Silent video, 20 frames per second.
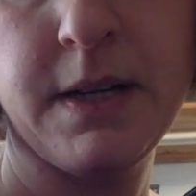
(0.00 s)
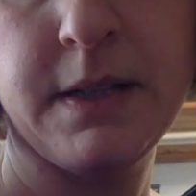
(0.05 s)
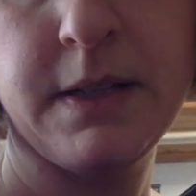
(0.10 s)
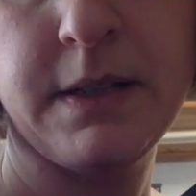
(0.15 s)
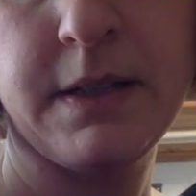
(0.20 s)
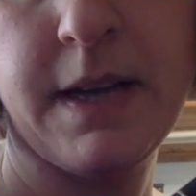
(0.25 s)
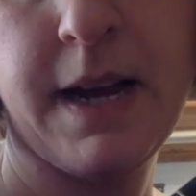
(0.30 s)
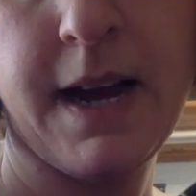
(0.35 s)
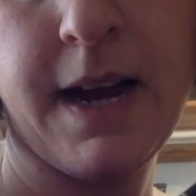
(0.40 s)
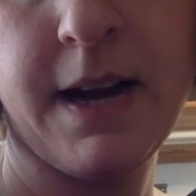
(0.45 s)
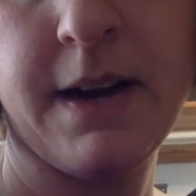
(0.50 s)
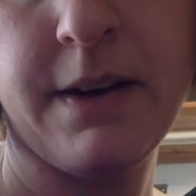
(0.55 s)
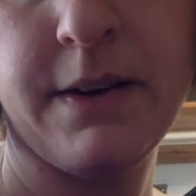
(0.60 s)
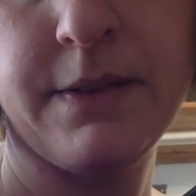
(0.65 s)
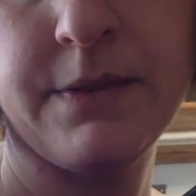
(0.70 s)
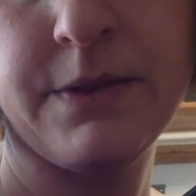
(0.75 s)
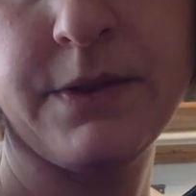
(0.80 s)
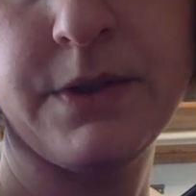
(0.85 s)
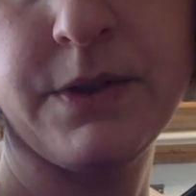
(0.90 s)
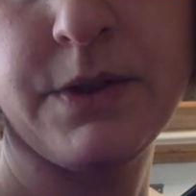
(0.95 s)

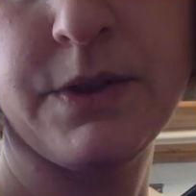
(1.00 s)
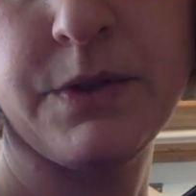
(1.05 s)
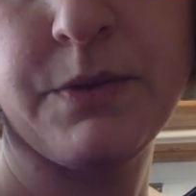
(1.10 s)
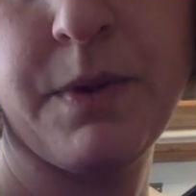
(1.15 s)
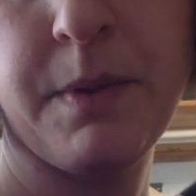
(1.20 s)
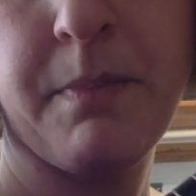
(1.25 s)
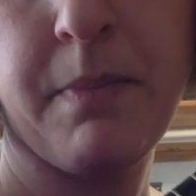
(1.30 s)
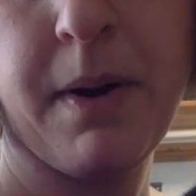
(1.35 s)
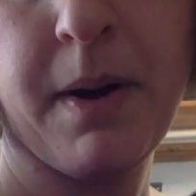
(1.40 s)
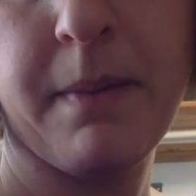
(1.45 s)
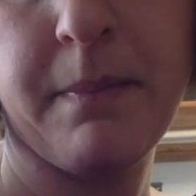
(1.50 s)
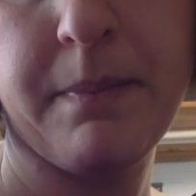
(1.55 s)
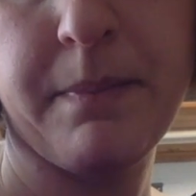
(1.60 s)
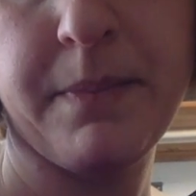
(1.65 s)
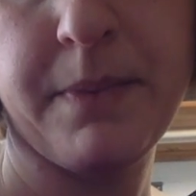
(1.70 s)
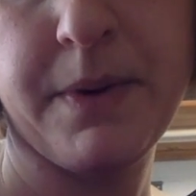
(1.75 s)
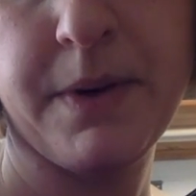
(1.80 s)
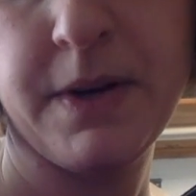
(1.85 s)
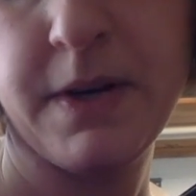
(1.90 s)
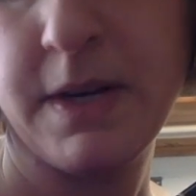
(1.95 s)
down, sweep
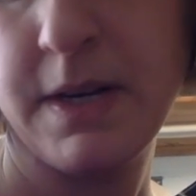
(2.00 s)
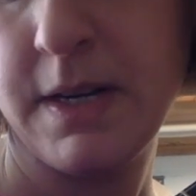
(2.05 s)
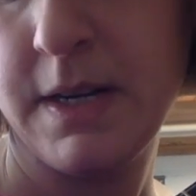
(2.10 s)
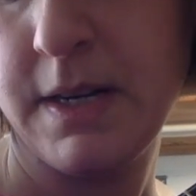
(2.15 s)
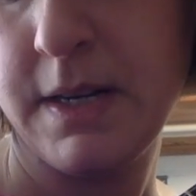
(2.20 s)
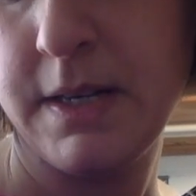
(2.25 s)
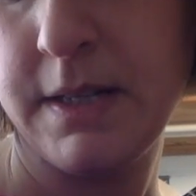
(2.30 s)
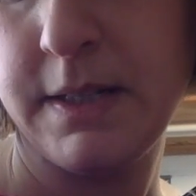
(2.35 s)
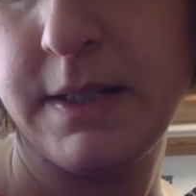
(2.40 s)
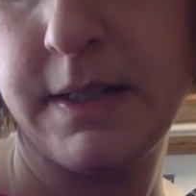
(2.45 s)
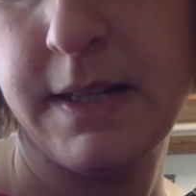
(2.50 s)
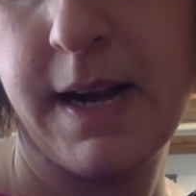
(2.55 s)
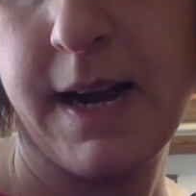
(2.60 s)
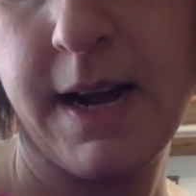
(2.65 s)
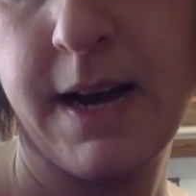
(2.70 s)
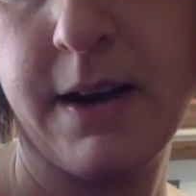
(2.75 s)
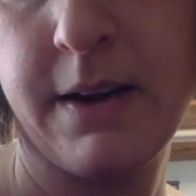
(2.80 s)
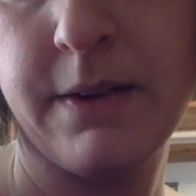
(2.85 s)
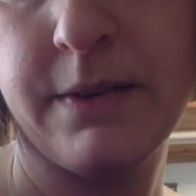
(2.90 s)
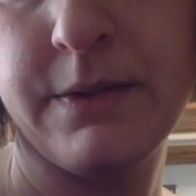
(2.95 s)
up,
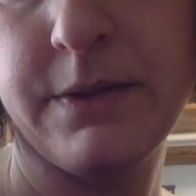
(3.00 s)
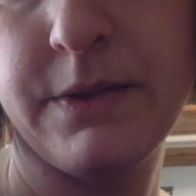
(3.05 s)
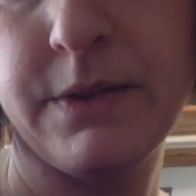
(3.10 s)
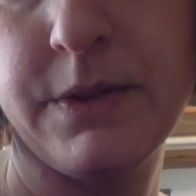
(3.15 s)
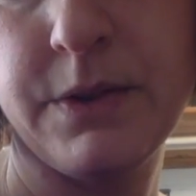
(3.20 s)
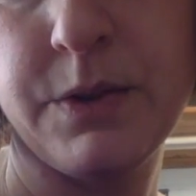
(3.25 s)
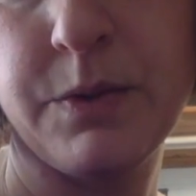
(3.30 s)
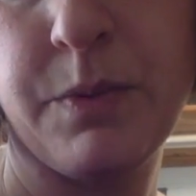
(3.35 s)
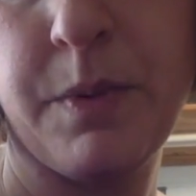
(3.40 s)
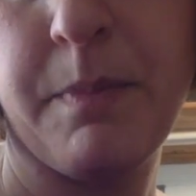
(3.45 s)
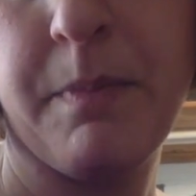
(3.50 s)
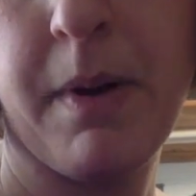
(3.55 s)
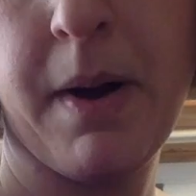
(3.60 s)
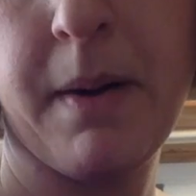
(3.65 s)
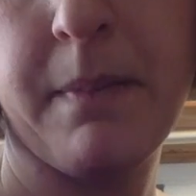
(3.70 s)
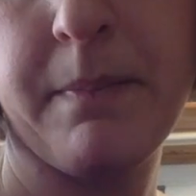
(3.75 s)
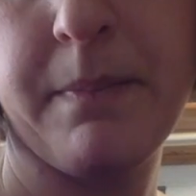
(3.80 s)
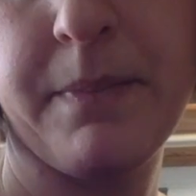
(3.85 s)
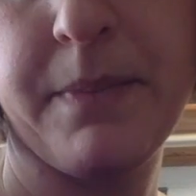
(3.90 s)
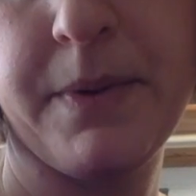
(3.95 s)
down, sweep up,
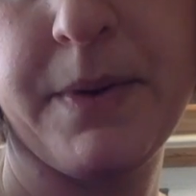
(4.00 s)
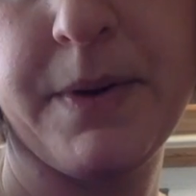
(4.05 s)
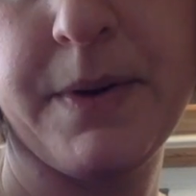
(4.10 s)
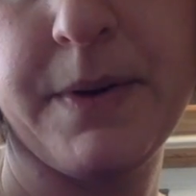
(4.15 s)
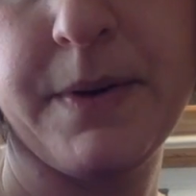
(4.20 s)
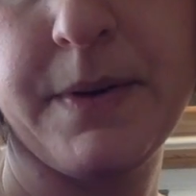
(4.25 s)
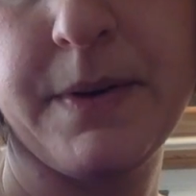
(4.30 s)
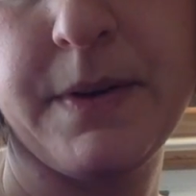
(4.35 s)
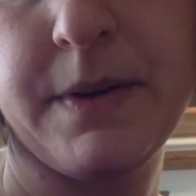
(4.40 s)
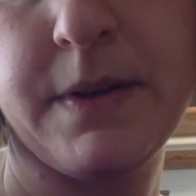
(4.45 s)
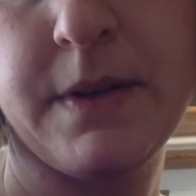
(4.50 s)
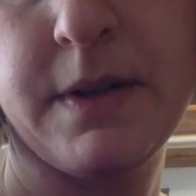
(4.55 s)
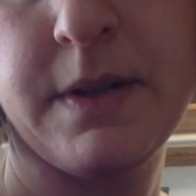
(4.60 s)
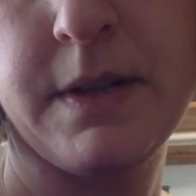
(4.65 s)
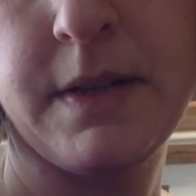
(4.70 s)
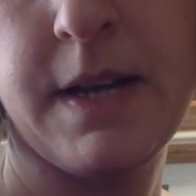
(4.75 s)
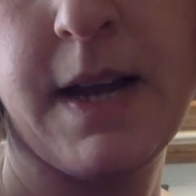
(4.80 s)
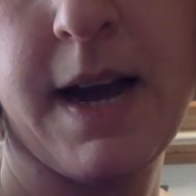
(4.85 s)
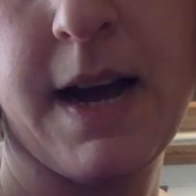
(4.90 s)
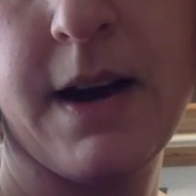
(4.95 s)

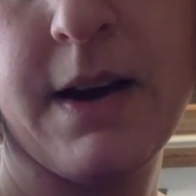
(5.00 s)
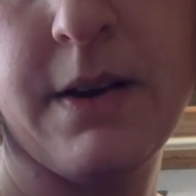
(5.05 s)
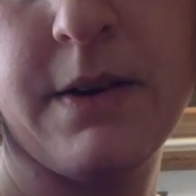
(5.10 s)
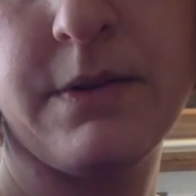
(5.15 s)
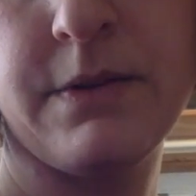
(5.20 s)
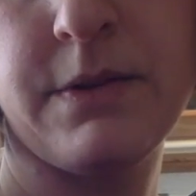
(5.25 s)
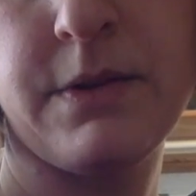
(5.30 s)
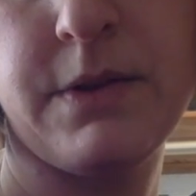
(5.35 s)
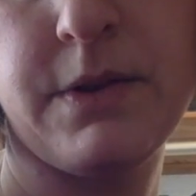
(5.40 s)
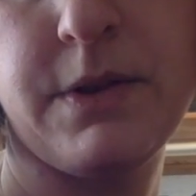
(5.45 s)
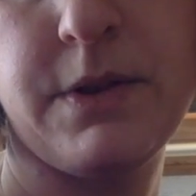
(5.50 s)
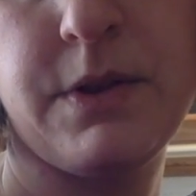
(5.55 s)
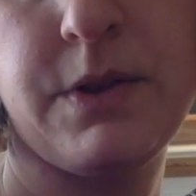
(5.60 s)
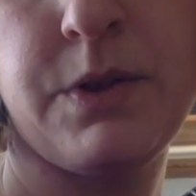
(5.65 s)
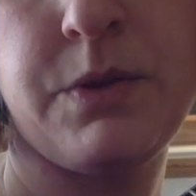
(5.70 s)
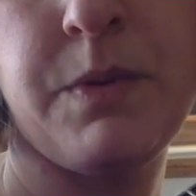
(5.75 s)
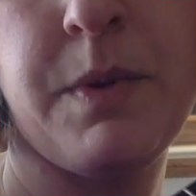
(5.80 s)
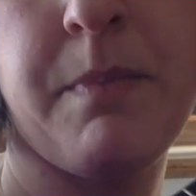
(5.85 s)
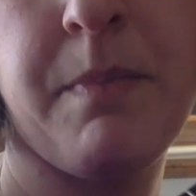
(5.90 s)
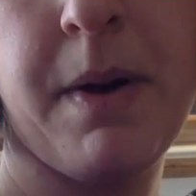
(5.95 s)
down,
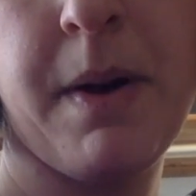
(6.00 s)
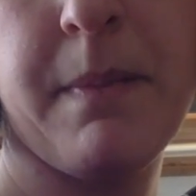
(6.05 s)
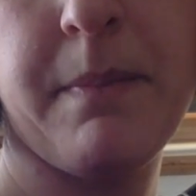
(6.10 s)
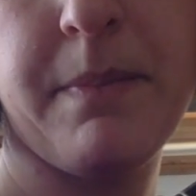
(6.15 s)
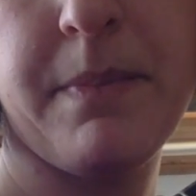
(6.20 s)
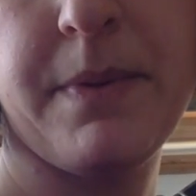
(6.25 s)
sweep up.